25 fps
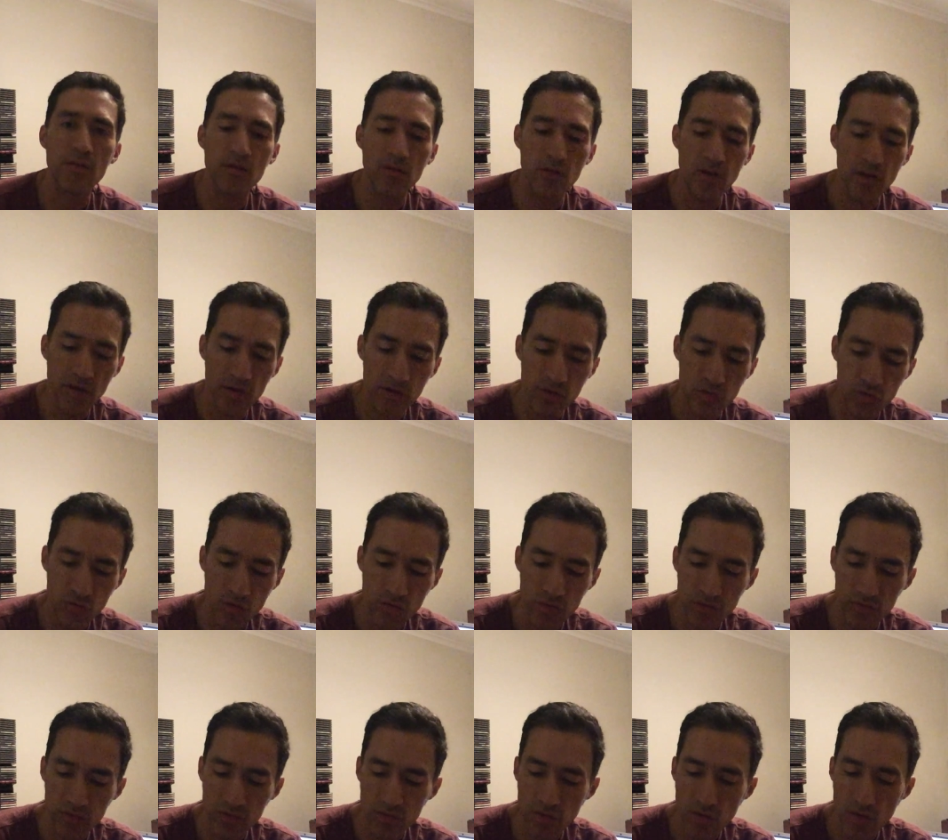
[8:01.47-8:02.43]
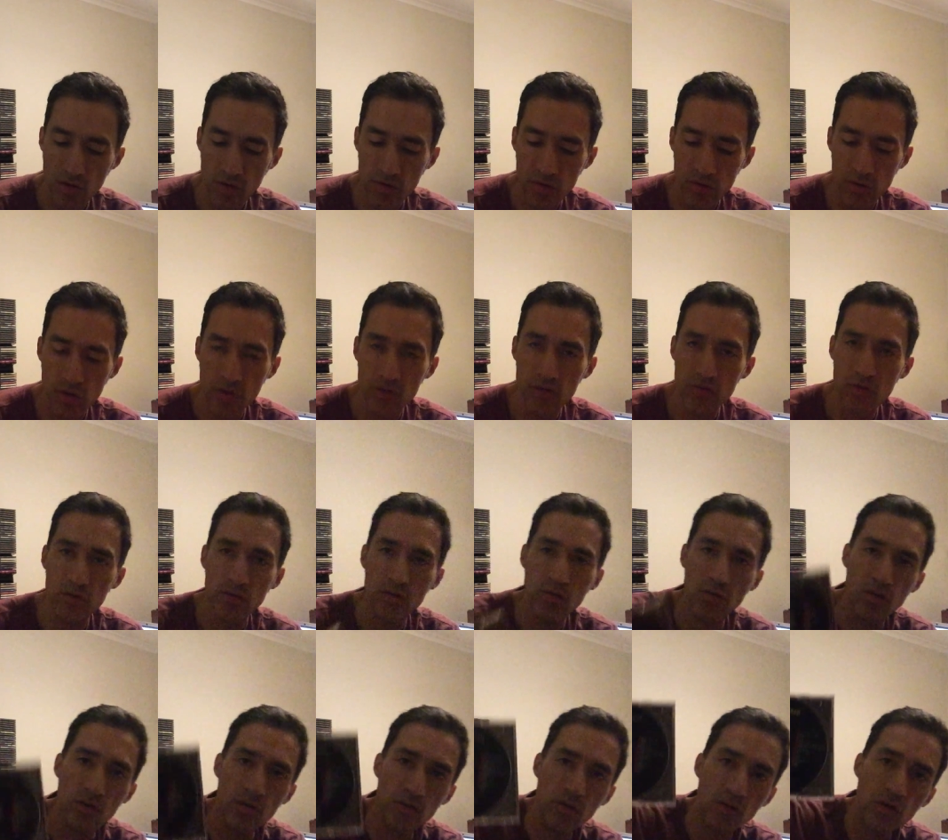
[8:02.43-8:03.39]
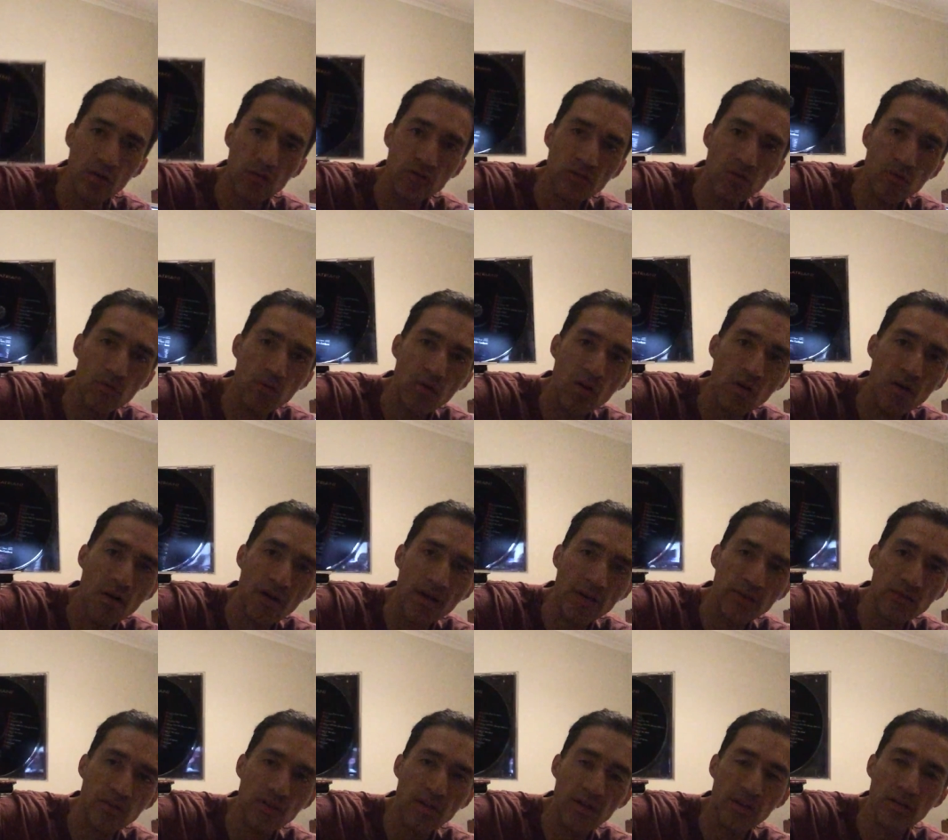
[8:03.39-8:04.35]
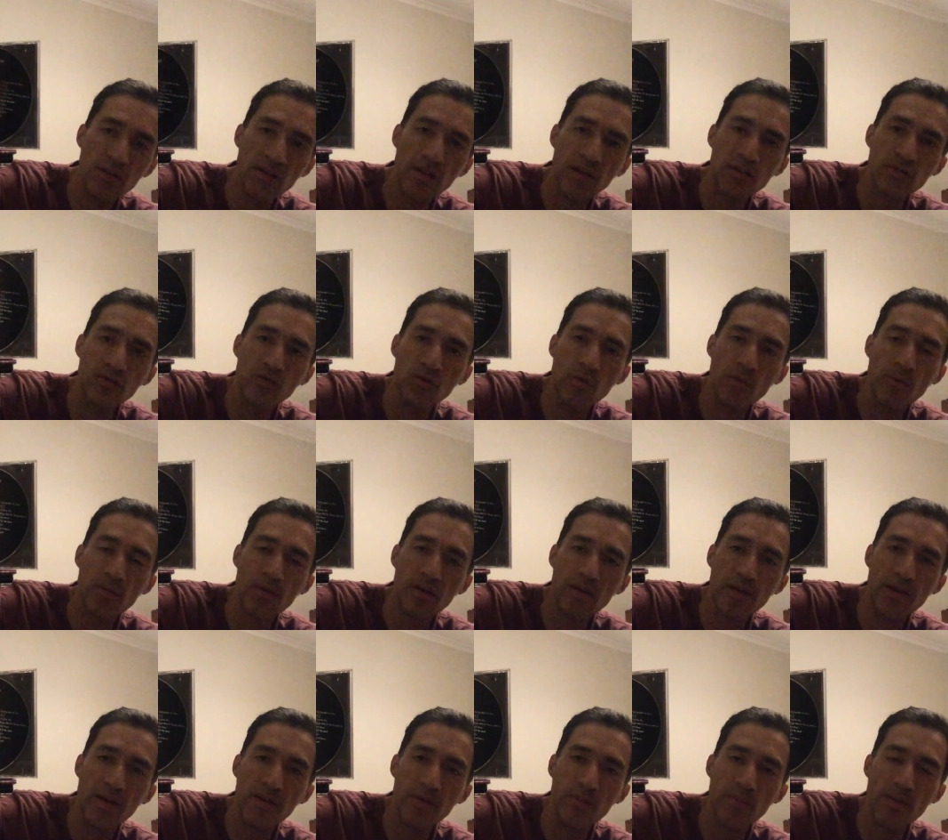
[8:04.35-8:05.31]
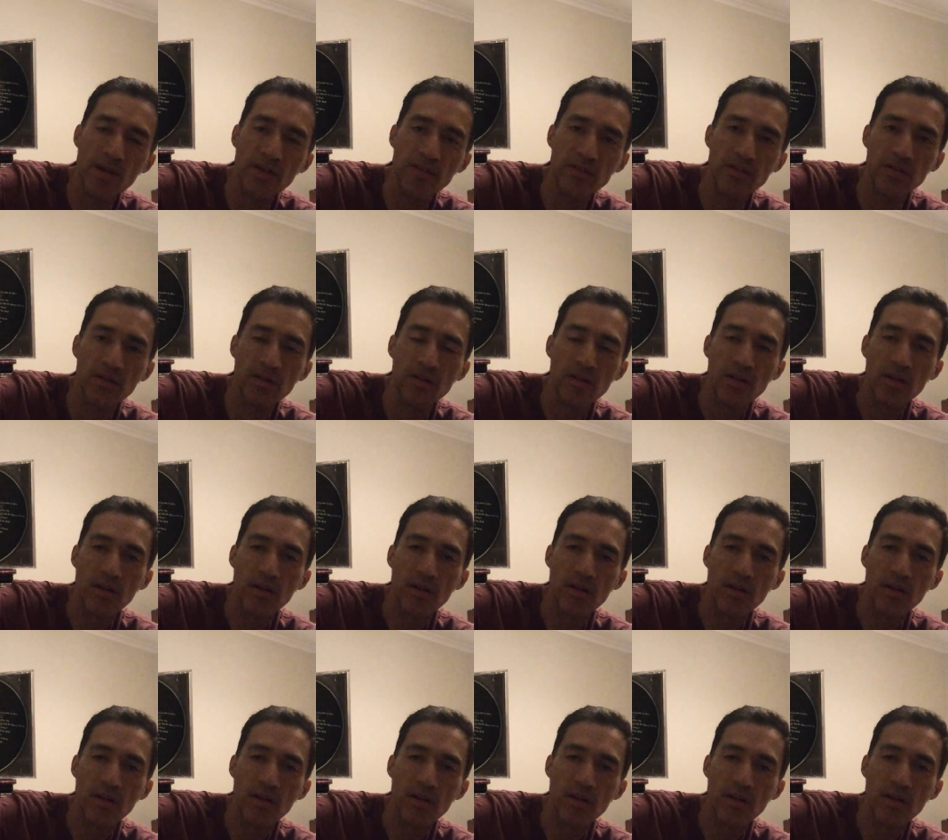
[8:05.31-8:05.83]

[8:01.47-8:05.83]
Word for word: uh, short song, not, not so long as, uh, as you can imagine,